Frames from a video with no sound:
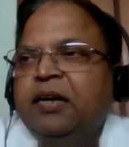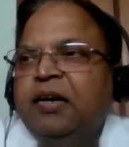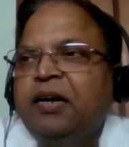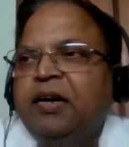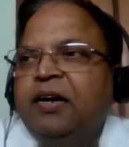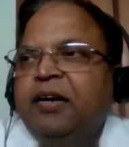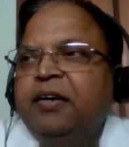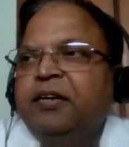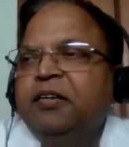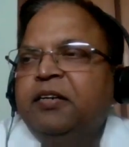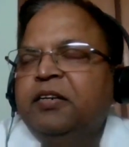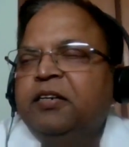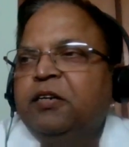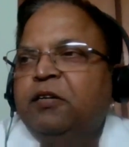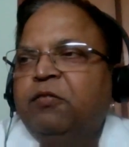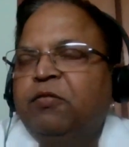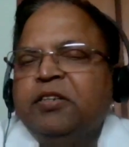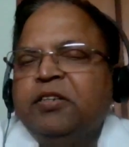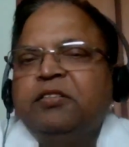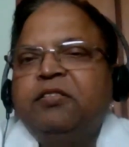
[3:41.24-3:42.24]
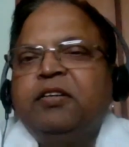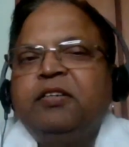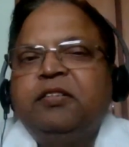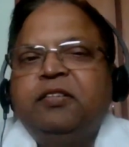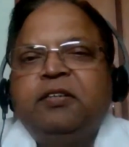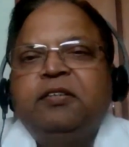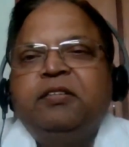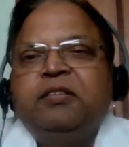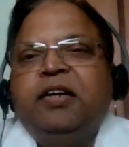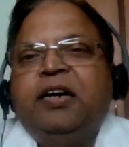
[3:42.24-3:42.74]
and once I
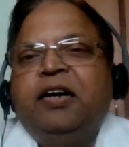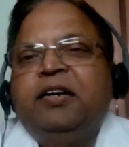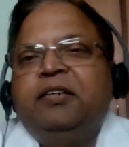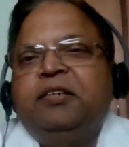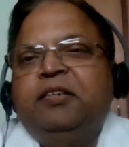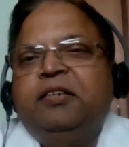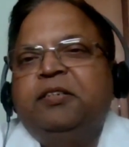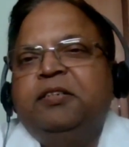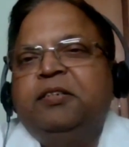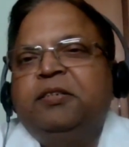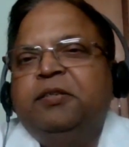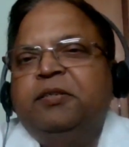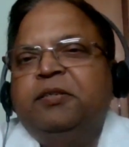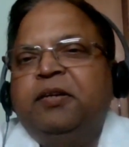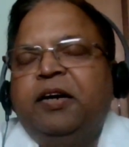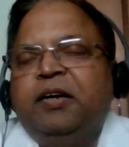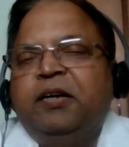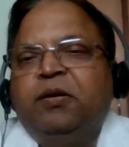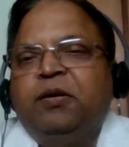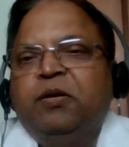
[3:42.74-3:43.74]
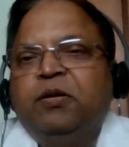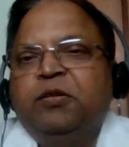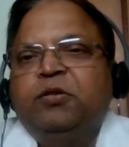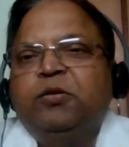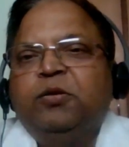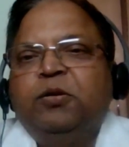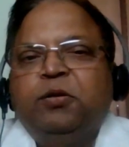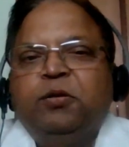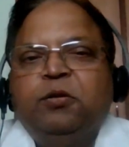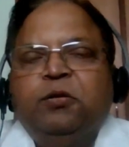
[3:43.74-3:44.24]
did that, I
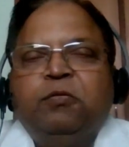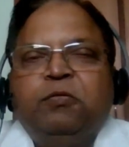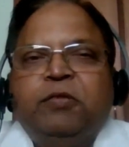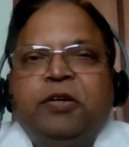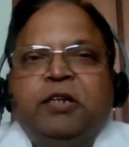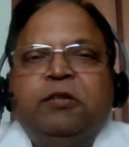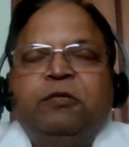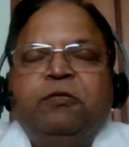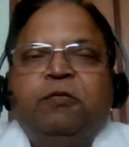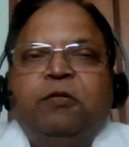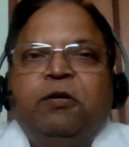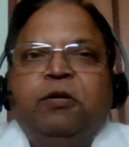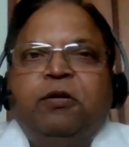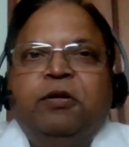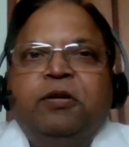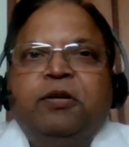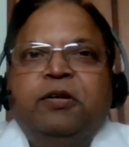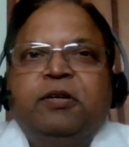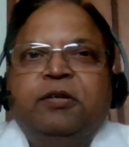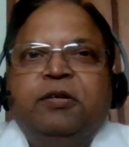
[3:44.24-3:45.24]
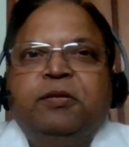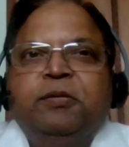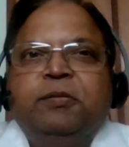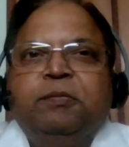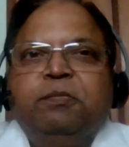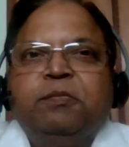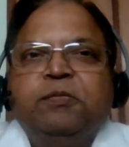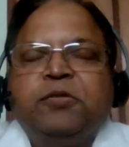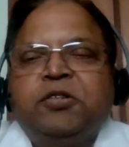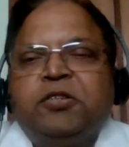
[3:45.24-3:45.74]
also went
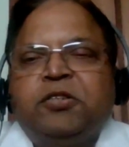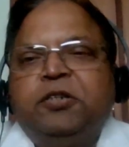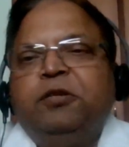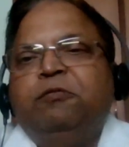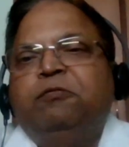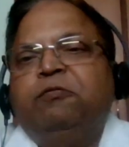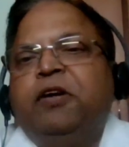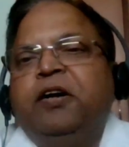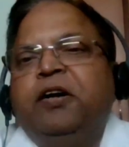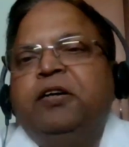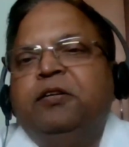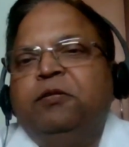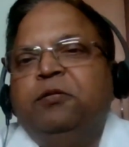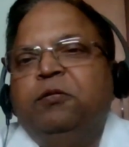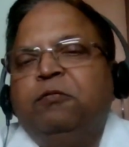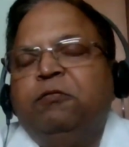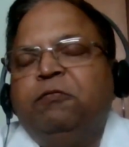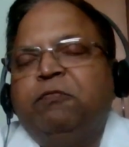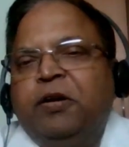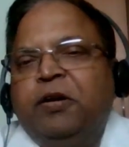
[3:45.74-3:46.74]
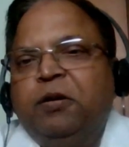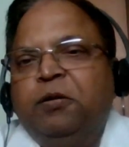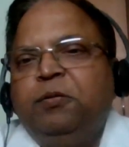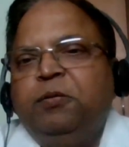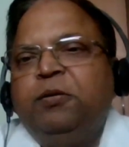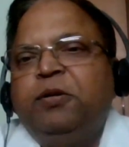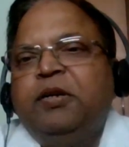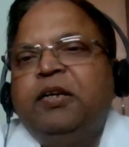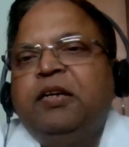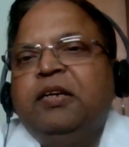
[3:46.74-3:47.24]
for certified
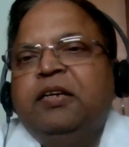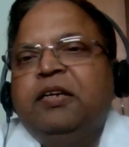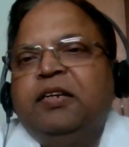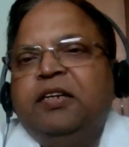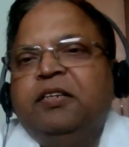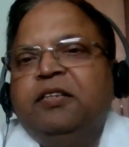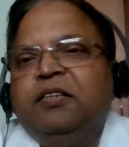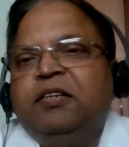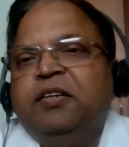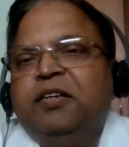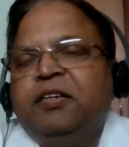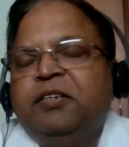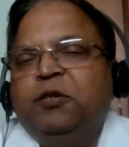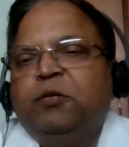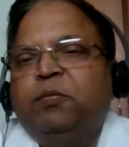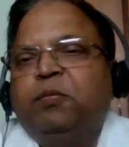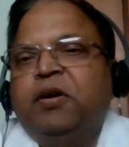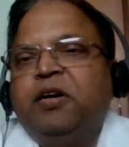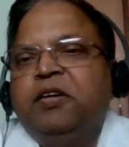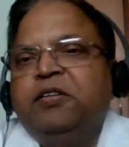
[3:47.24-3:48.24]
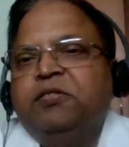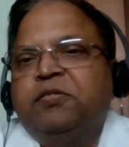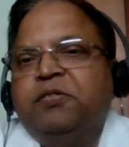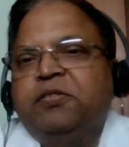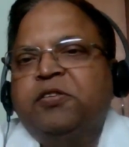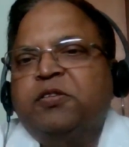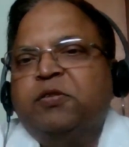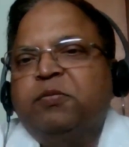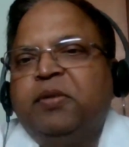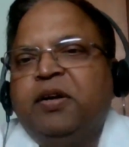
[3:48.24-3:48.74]
fellow in the enterprise
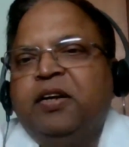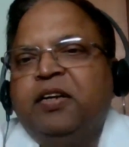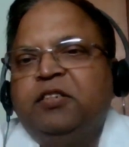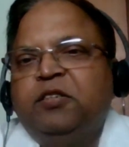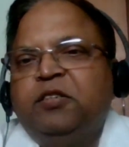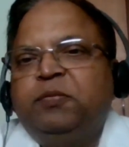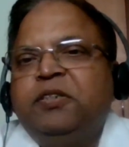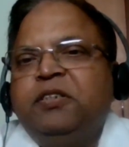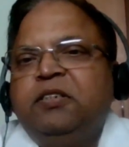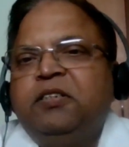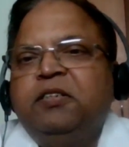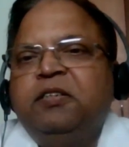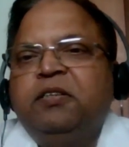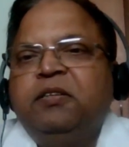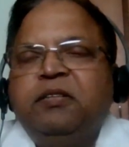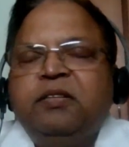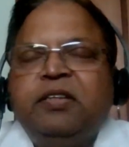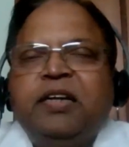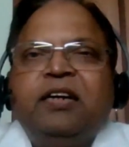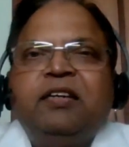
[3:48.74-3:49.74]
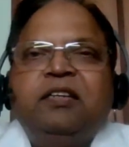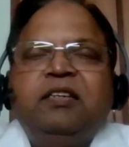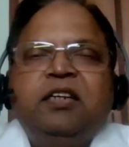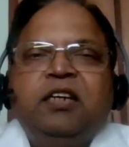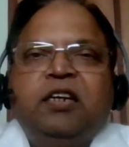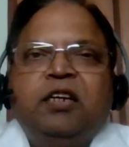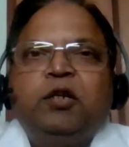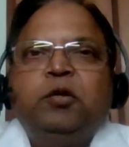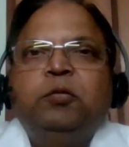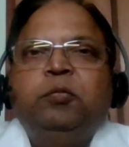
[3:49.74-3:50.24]
risk management. That
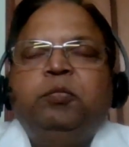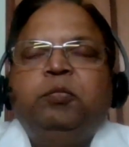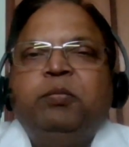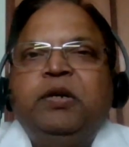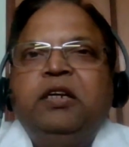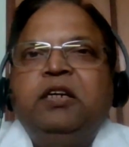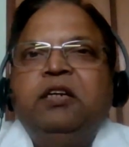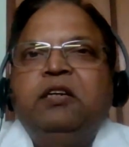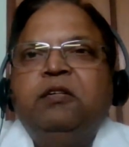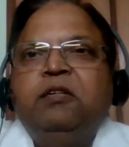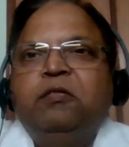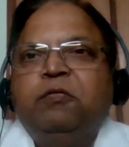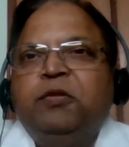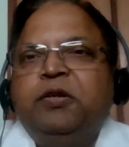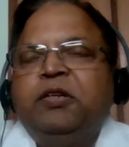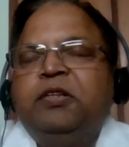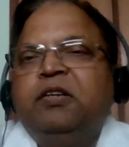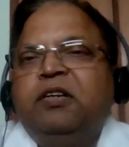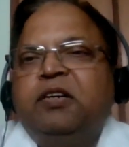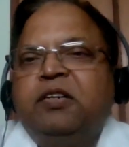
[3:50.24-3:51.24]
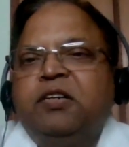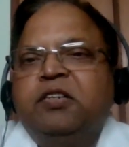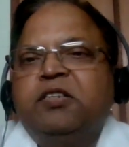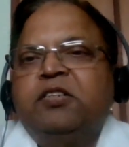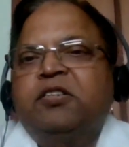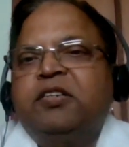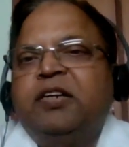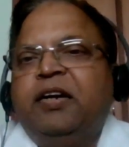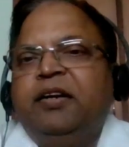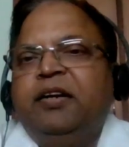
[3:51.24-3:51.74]
equipped me with
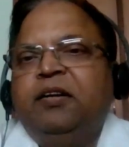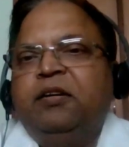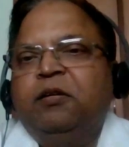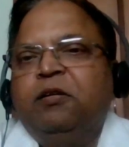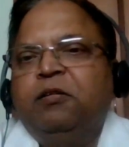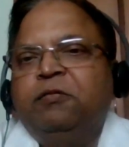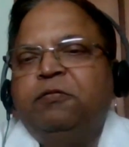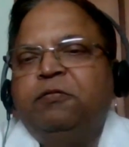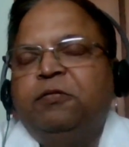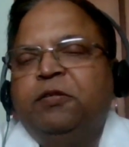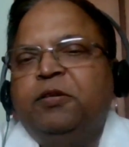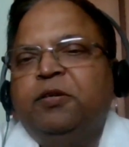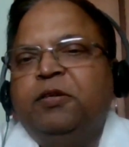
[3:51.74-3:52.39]
understanding of